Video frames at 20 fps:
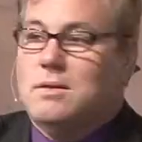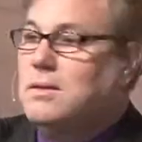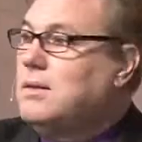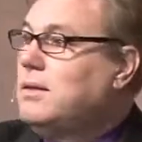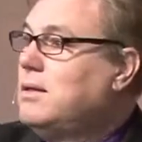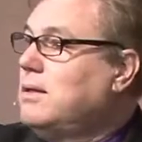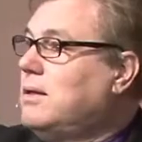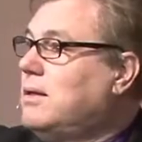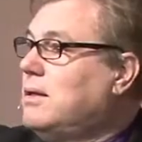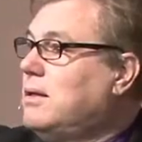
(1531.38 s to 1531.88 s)

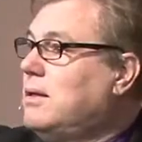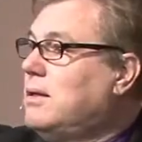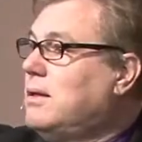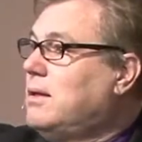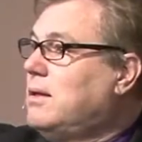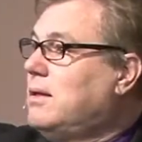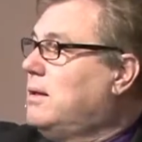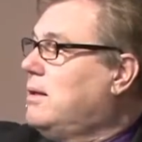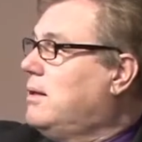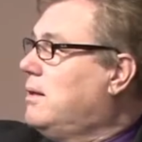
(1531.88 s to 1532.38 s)

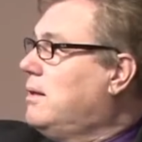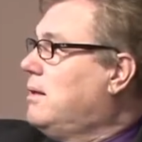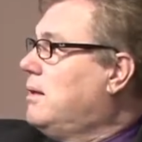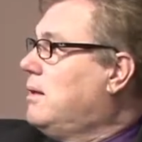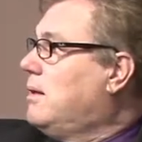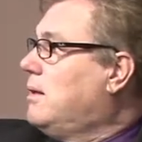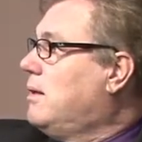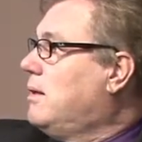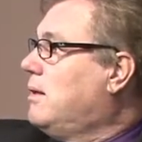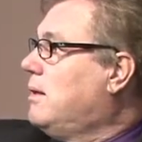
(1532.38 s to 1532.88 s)

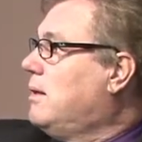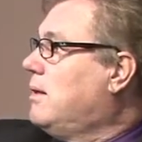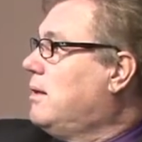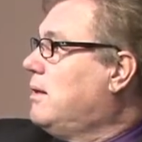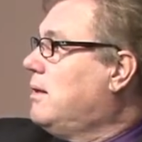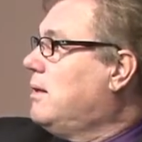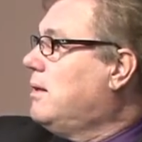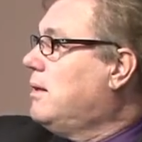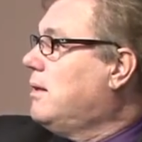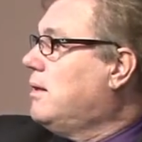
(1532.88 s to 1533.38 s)
(silence)